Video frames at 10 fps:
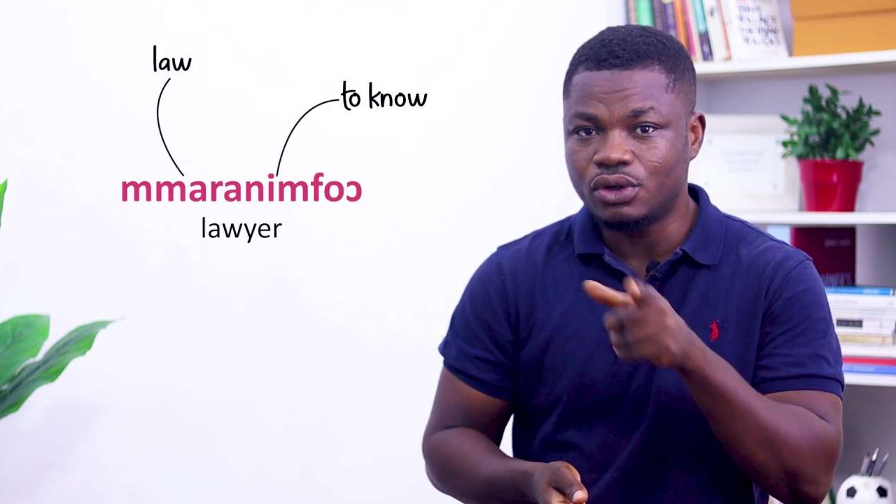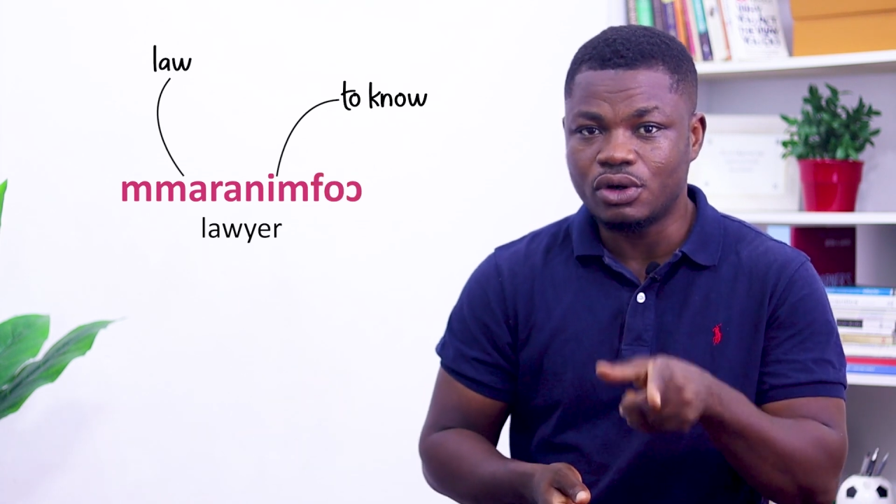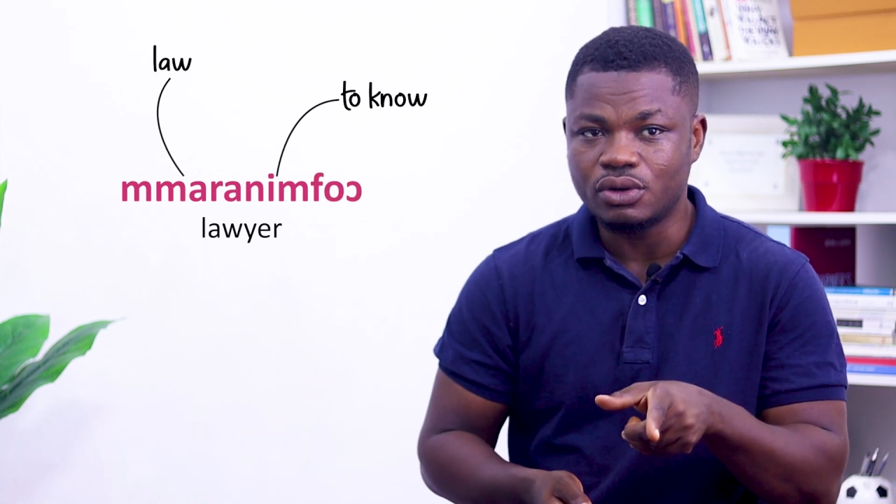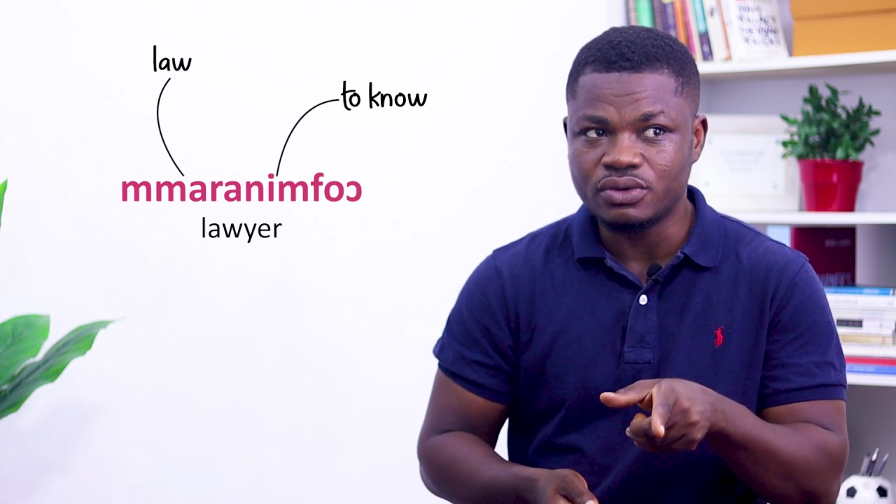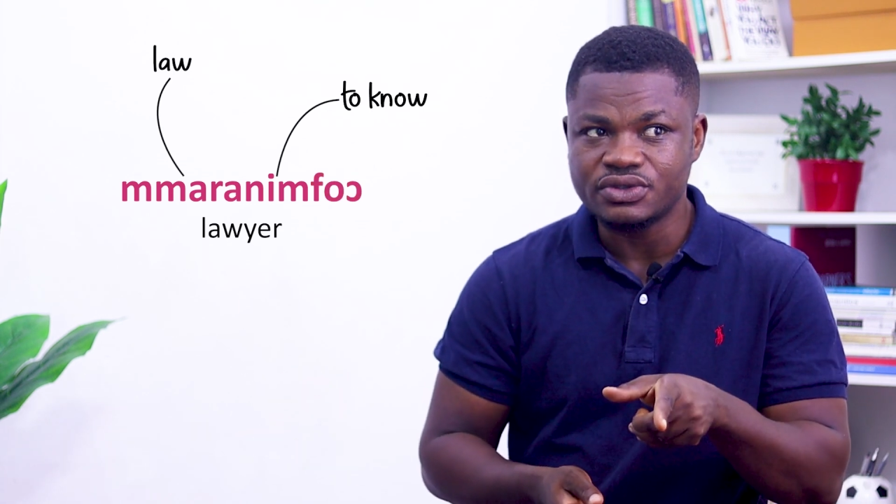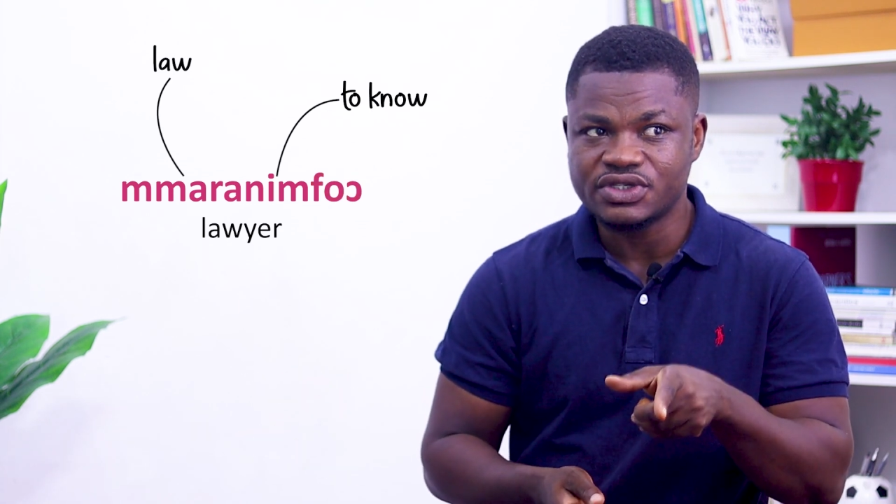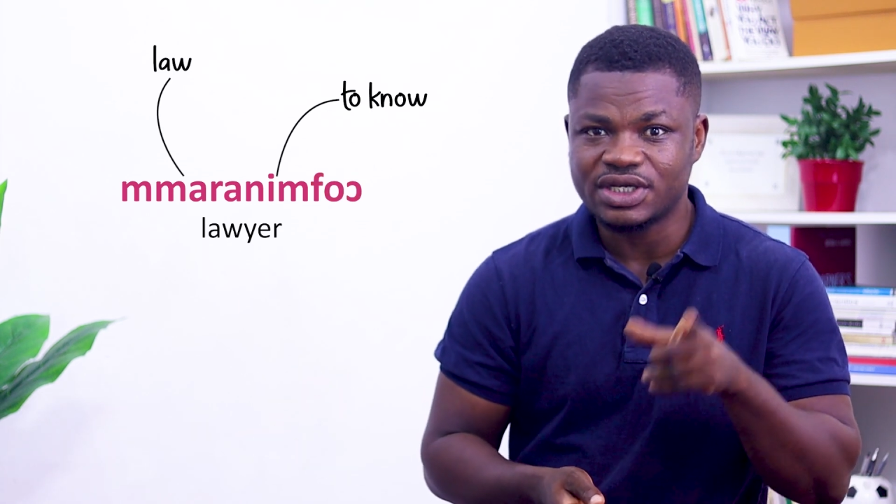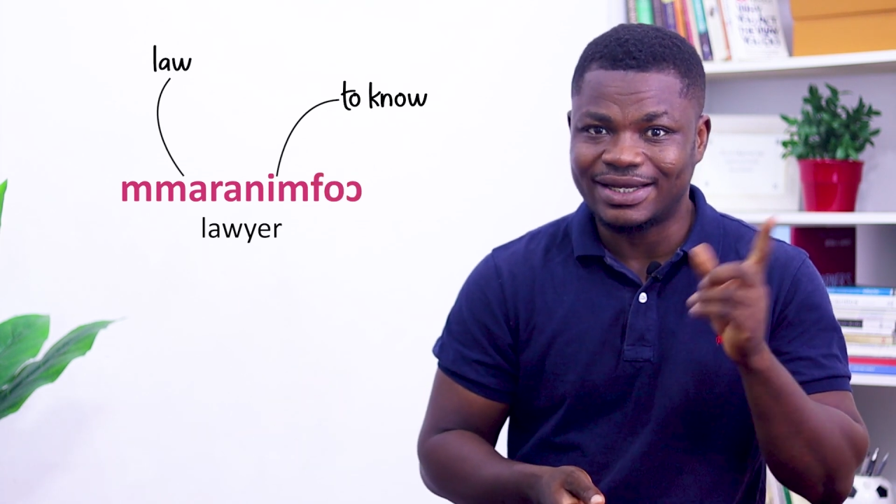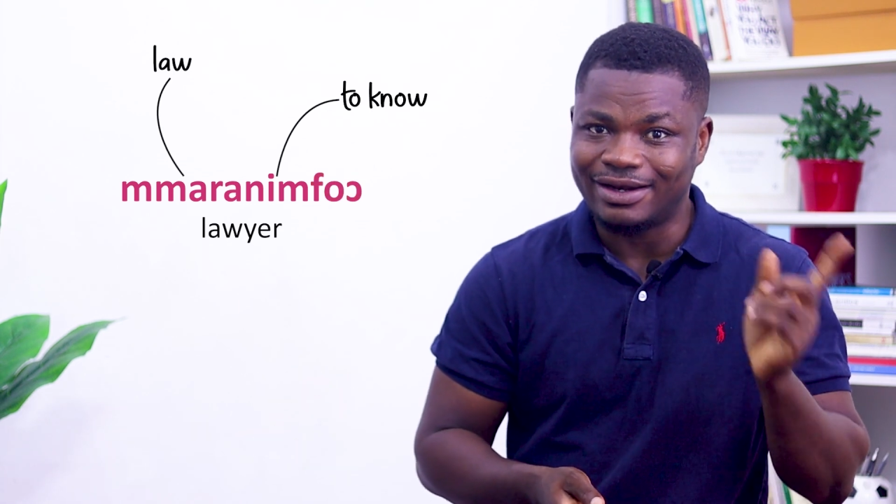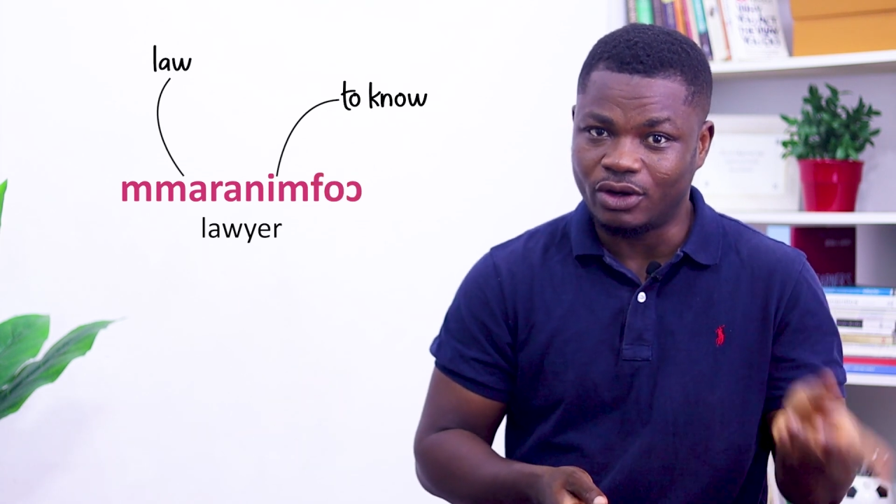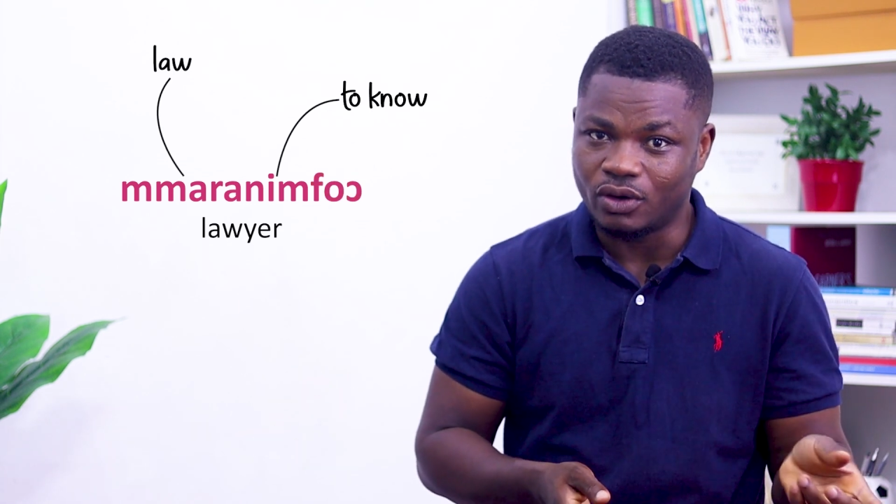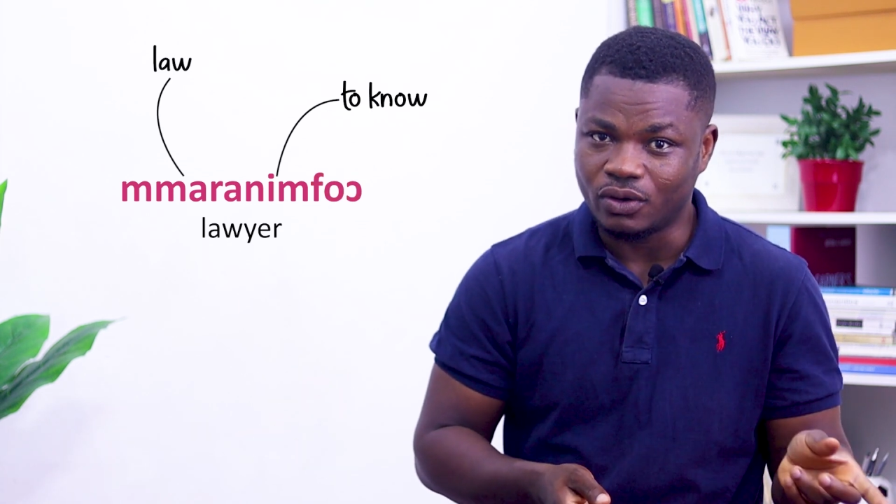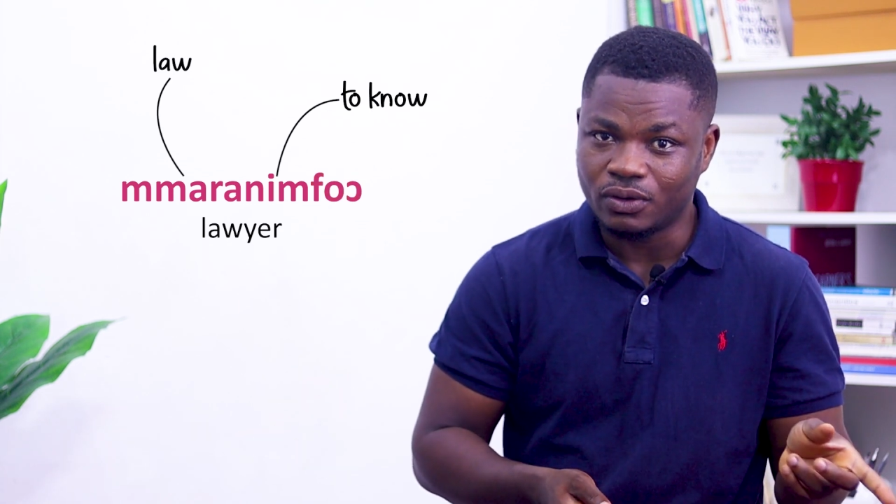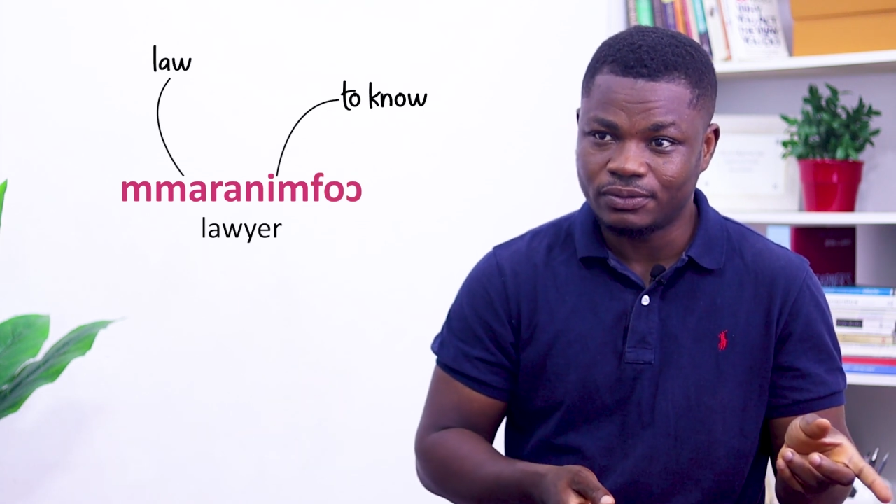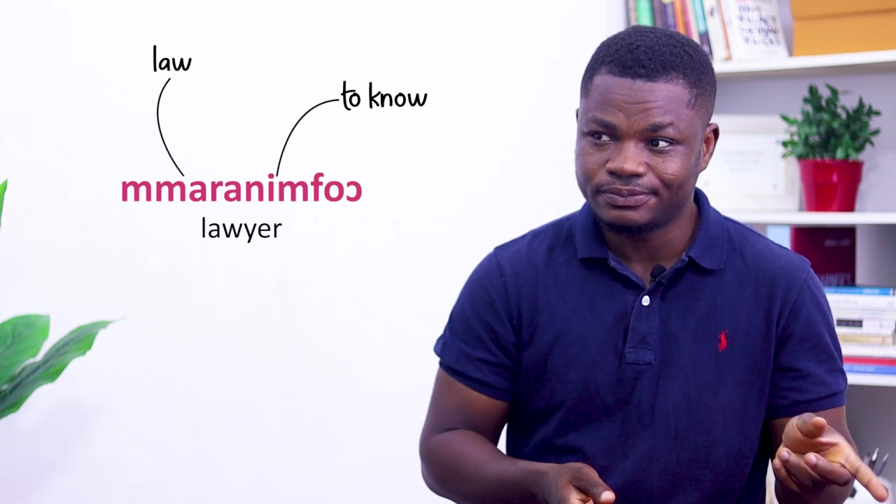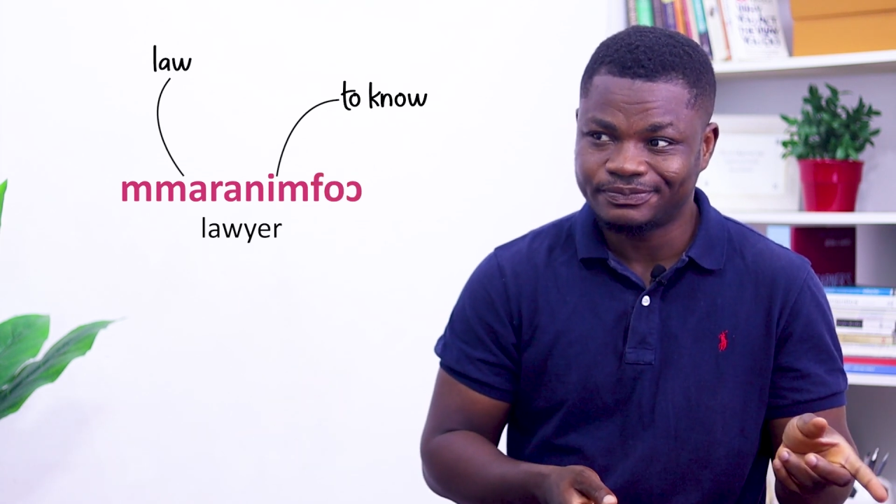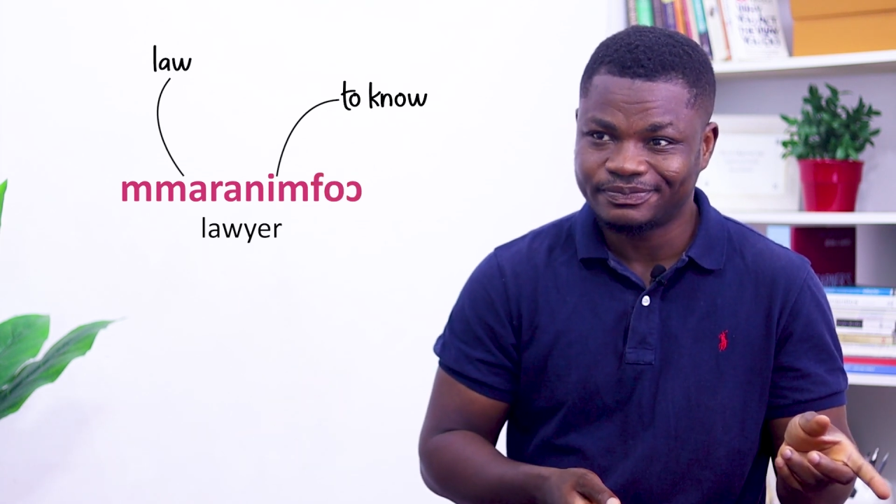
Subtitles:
knows the law